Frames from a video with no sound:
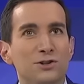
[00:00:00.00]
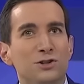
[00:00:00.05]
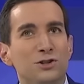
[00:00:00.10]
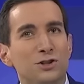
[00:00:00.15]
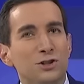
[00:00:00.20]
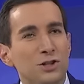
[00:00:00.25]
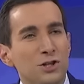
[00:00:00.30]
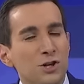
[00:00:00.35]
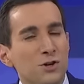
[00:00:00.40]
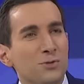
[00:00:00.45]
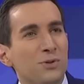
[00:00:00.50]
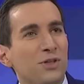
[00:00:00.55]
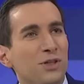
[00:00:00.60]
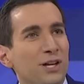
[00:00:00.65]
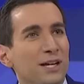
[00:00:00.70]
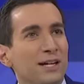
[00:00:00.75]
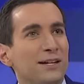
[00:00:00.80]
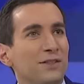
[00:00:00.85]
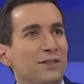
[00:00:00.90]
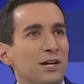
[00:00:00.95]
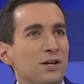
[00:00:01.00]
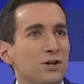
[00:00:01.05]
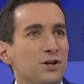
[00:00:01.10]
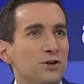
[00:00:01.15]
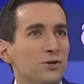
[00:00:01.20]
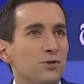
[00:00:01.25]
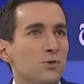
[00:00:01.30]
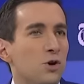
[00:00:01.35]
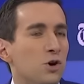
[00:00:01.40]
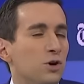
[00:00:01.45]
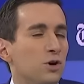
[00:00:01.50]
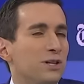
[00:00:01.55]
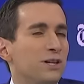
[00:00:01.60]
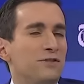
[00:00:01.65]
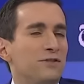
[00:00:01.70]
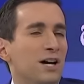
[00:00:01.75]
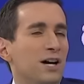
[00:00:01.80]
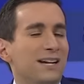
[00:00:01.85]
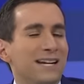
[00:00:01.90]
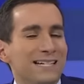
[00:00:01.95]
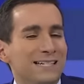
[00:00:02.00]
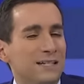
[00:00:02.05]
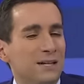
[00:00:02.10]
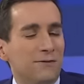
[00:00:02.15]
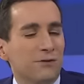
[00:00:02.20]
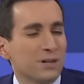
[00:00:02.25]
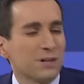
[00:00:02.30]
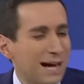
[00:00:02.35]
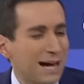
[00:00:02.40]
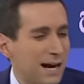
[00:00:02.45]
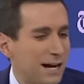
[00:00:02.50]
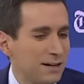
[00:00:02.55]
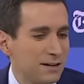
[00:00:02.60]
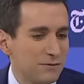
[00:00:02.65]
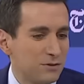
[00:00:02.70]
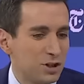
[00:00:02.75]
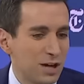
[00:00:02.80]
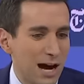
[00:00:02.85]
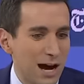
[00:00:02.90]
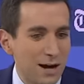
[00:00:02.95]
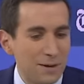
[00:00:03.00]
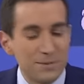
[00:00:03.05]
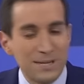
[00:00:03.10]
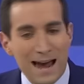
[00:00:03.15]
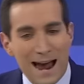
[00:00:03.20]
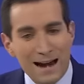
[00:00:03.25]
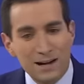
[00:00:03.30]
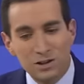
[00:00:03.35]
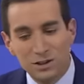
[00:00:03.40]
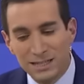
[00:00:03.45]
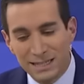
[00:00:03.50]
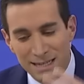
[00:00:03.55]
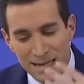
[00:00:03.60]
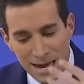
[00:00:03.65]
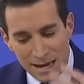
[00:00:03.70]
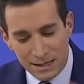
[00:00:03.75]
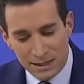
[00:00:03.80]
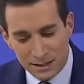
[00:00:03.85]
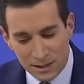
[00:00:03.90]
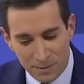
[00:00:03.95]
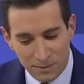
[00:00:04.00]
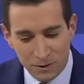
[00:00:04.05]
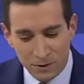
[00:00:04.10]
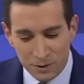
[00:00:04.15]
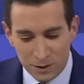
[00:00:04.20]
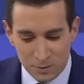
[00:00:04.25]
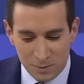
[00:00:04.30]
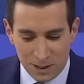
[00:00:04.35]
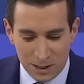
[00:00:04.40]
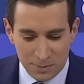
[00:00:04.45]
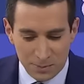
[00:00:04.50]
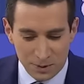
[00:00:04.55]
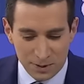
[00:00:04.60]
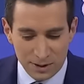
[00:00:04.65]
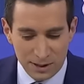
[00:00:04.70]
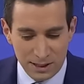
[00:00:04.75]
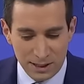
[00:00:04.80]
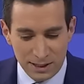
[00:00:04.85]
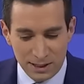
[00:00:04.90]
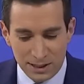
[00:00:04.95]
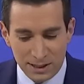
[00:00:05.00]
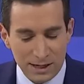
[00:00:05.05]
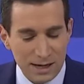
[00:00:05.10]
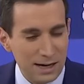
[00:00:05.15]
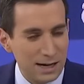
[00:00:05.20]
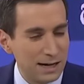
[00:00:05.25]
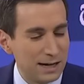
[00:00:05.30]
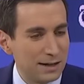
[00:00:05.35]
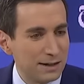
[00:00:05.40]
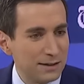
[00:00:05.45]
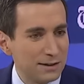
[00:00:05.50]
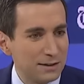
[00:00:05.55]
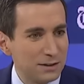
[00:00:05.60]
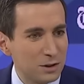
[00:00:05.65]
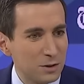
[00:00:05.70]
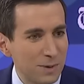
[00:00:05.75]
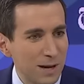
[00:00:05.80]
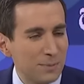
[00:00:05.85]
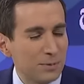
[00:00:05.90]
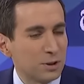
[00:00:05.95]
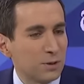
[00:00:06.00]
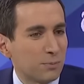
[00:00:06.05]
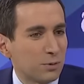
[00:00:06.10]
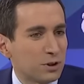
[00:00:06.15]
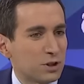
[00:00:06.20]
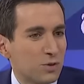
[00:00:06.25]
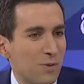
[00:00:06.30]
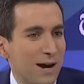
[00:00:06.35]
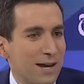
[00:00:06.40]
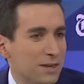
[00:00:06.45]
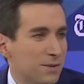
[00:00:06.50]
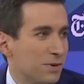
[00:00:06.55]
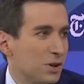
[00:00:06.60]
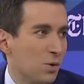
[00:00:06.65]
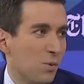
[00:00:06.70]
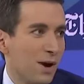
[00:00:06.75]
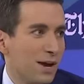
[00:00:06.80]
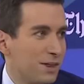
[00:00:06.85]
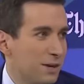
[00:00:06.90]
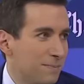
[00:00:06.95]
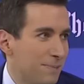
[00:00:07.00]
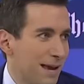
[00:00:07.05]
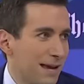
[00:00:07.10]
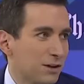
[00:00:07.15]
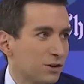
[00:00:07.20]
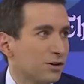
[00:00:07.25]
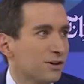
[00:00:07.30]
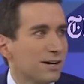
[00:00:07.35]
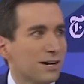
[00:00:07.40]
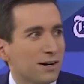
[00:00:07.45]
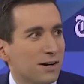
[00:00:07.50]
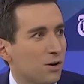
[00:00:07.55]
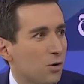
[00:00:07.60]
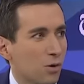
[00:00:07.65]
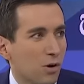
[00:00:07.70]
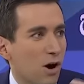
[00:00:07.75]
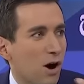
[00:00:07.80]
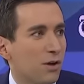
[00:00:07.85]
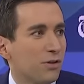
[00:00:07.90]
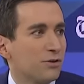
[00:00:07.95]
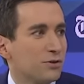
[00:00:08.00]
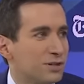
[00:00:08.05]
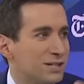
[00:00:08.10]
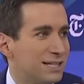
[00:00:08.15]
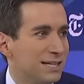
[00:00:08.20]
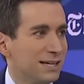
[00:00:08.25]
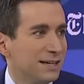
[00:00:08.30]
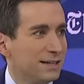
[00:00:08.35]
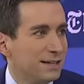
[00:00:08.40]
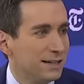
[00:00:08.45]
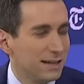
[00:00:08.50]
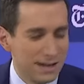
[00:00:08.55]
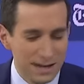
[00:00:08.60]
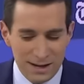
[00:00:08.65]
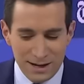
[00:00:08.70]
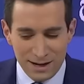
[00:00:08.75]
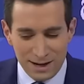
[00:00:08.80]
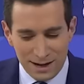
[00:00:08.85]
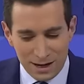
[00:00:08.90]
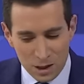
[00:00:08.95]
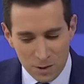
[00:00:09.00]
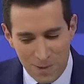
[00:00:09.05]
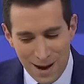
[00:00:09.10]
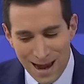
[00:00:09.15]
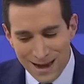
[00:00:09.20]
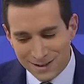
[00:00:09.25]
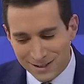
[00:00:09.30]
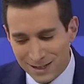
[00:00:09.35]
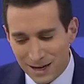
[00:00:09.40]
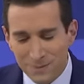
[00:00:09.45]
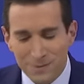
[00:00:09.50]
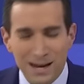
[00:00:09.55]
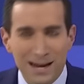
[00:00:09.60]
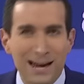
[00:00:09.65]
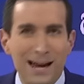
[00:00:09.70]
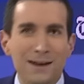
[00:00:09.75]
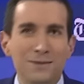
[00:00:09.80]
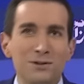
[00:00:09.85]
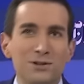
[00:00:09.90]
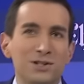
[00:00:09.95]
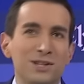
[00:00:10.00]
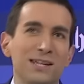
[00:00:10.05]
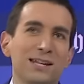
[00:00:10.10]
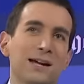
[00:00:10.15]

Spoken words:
Do you think that you could have done a different kind of job to actually get some of these people to be able to persuade them in the way that Boehner or others did in the past? And I just think...